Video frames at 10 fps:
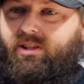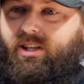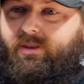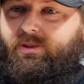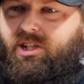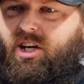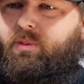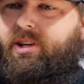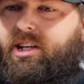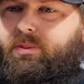Um, she
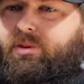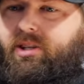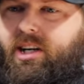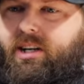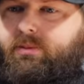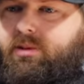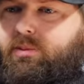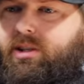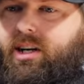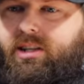called me a couple times,
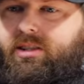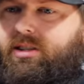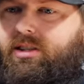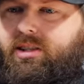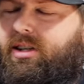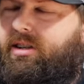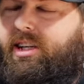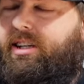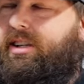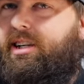but honestly, she
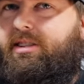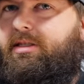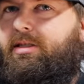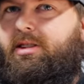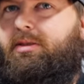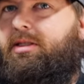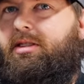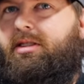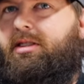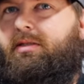already had the answer. She was
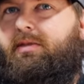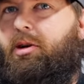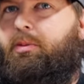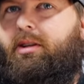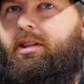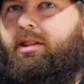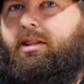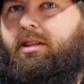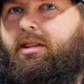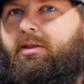just confirming it,
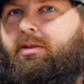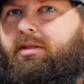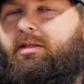you know.